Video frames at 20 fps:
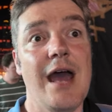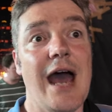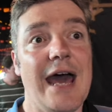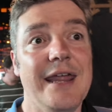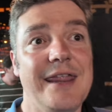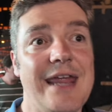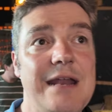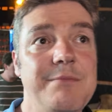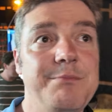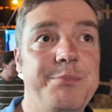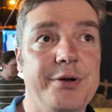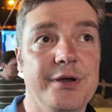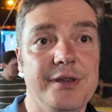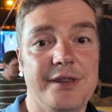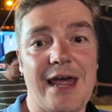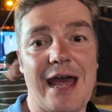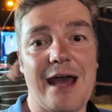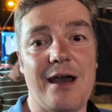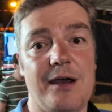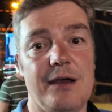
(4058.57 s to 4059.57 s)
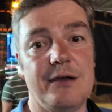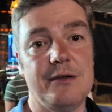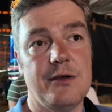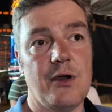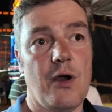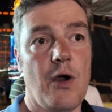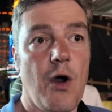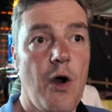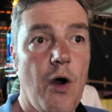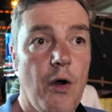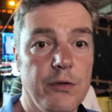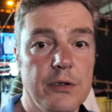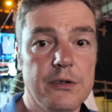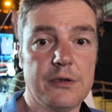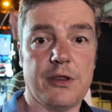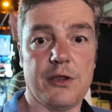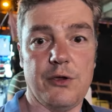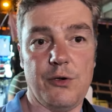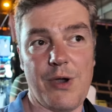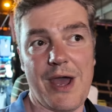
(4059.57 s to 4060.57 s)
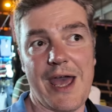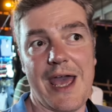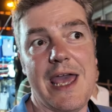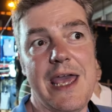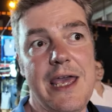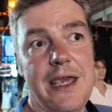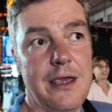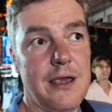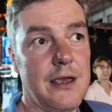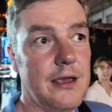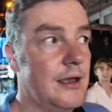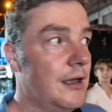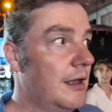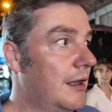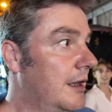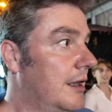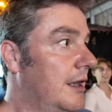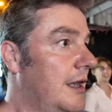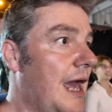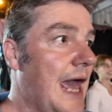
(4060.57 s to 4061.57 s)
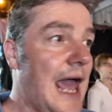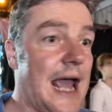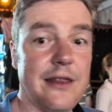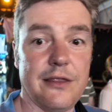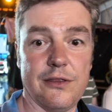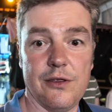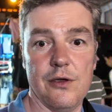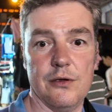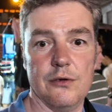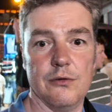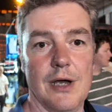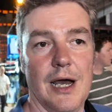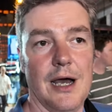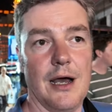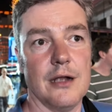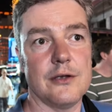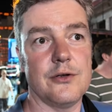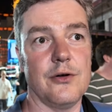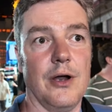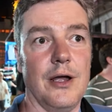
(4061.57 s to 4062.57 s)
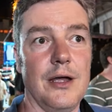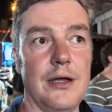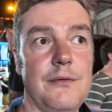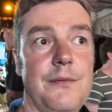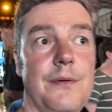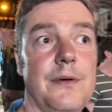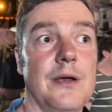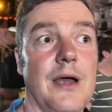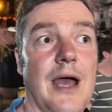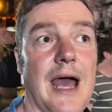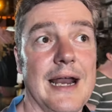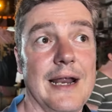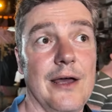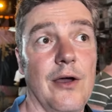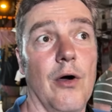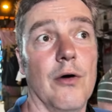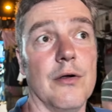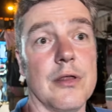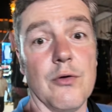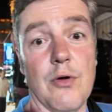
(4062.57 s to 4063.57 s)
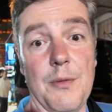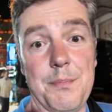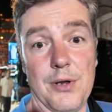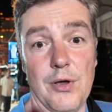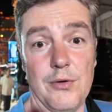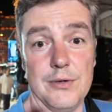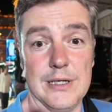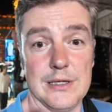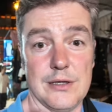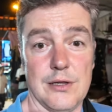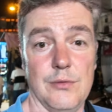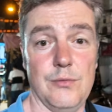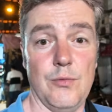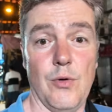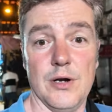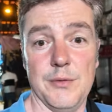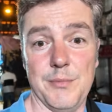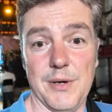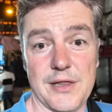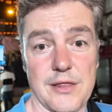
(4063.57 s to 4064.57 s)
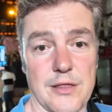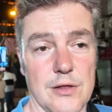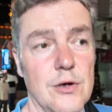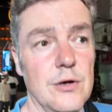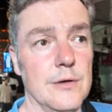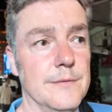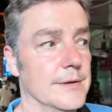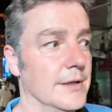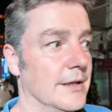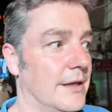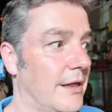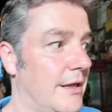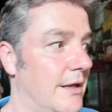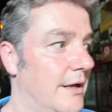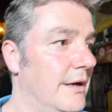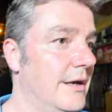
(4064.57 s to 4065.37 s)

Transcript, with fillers: I then put that onto an external hard drive, and I also upload it to one of my servers.